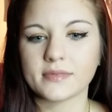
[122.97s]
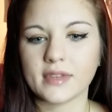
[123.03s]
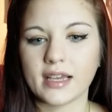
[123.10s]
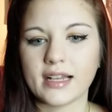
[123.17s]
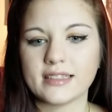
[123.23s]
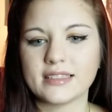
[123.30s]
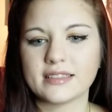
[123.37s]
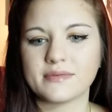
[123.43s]

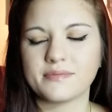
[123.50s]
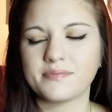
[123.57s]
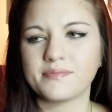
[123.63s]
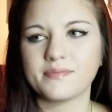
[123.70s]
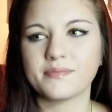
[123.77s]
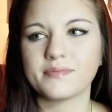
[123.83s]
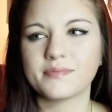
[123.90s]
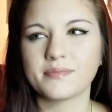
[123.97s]
It's
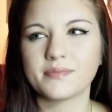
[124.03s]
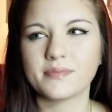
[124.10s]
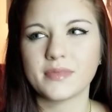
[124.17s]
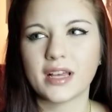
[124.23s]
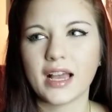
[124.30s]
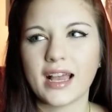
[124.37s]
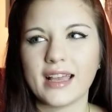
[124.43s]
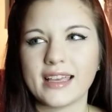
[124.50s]

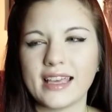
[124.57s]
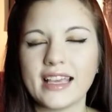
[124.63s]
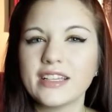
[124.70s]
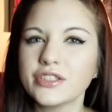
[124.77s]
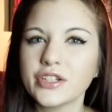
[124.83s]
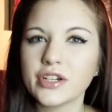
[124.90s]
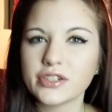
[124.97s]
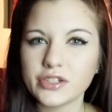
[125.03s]

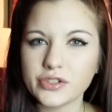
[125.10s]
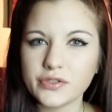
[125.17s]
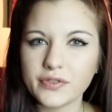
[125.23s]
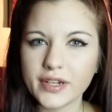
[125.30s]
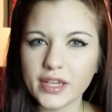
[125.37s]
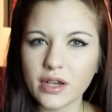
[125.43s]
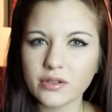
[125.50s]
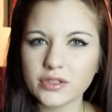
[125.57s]
easier to do
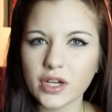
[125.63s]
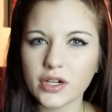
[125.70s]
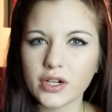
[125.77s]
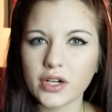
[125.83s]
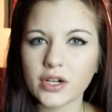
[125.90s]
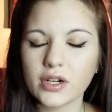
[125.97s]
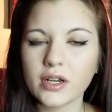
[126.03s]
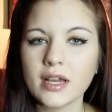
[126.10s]
videos on
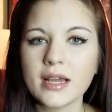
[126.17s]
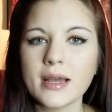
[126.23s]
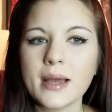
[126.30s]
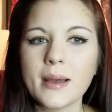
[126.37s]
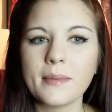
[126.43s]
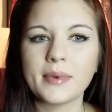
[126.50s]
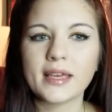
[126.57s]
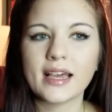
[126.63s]
her
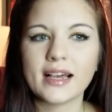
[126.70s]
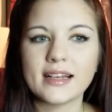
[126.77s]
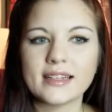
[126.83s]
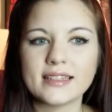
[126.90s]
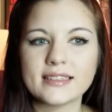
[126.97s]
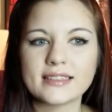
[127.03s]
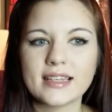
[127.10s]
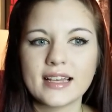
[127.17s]

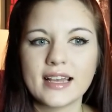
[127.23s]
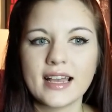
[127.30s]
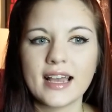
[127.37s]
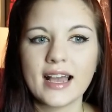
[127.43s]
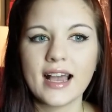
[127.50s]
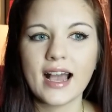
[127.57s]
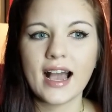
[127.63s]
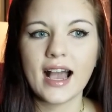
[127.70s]
because
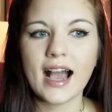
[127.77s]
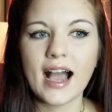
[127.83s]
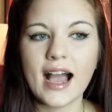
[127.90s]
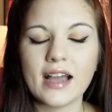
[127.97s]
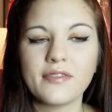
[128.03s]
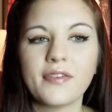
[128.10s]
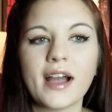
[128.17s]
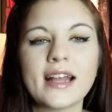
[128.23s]

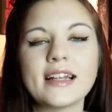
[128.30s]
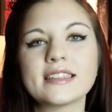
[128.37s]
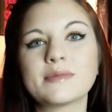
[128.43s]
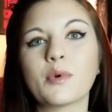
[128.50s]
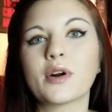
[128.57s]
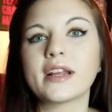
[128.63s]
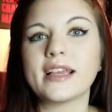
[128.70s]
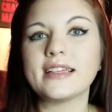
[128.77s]
I find it's
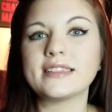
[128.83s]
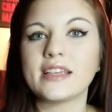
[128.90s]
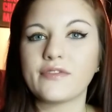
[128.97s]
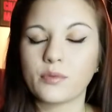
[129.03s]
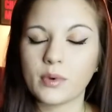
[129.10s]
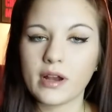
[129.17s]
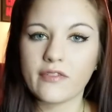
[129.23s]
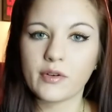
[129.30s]
more easy
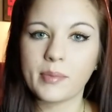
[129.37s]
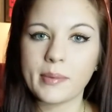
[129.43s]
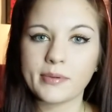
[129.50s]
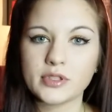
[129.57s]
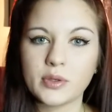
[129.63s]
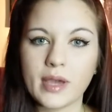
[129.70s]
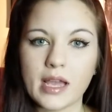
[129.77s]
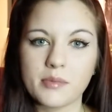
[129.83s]
whenever people
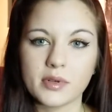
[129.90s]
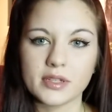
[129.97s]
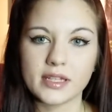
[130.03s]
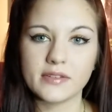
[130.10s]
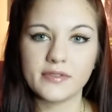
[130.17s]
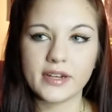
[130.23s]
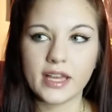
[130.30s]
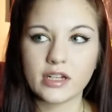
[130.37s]
do
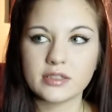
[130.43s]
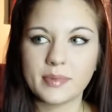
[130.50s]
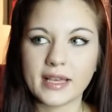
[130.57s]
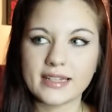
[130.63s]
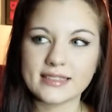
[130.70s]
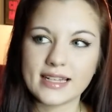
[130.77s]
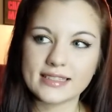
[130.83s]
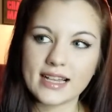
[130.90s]
Amberlynn videos
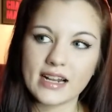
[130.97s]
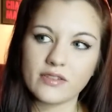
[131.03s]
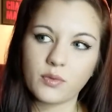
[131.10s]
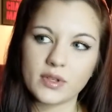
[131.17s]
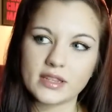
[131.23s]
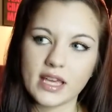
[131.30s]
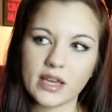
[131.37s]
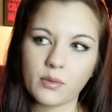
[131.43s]
because that's kind of
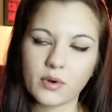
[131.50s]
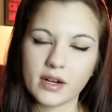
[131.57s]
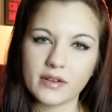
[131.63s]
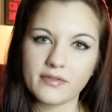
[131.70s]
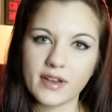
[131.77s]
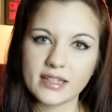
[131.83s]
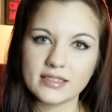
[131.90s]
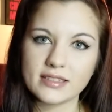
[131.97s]
what they were
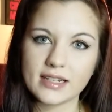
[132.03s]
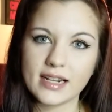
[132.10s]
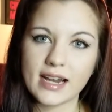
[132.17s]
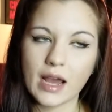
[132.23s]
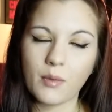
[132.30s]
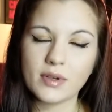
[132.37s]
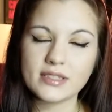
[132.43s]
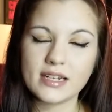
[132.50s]
invested in.
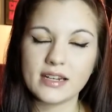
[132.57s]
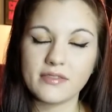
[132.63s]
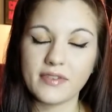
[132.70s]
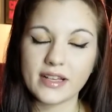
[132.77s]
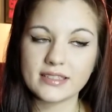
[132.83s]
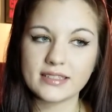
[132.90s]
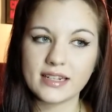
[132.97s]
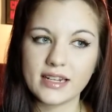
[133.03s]
I wasn't
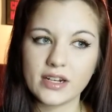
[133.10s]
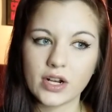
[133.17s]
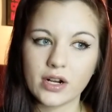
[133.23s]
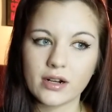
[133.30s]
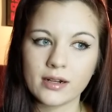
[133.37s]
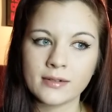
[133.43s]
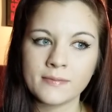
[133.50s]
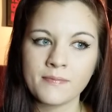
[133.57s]
invested in
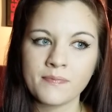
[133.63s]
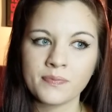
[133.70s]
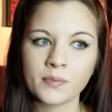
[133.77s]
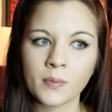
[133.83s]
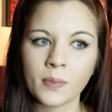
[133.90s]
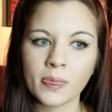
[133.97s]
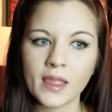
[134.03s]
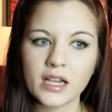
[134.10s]
her,
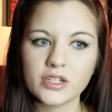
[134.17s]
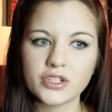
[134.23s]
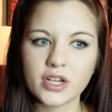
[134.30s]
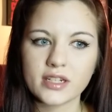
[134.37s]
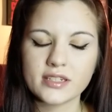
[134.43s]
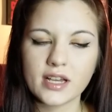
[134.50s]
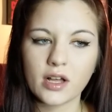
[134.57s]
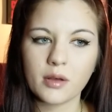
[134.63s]

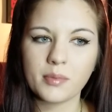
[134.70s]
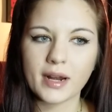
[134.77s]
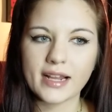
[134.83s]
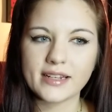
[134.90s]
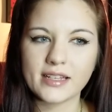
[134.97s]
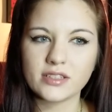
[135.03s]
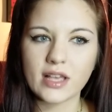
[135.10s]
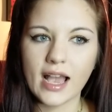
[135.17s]
Chantel, but I
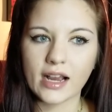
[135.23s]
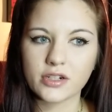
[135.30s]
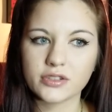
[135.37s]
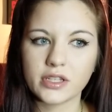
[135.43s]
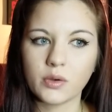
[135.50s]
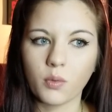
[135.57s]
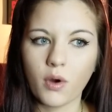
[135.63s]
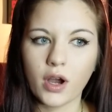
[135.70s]
did
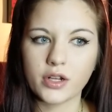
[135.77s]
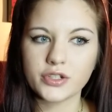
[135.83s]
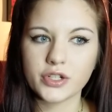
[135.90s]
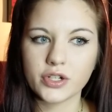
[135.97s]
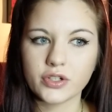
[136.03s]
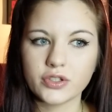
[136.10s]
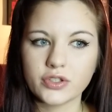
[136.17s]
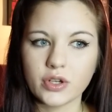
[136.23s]
actually watch
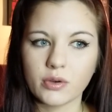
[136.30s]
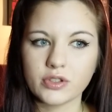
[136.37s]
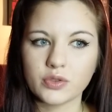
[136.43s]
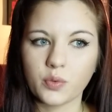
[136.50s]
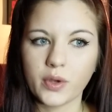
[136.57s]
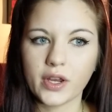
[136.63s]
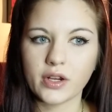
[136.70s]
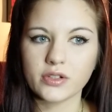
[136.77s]
her. So it's
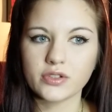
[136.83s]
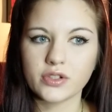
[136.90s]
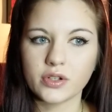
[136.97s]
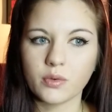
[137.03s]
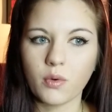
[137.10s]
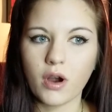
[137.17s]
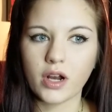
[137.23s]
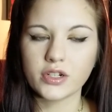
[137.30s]
weird to
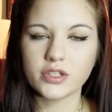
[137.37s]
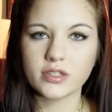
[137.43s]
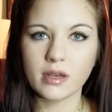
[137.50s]
watch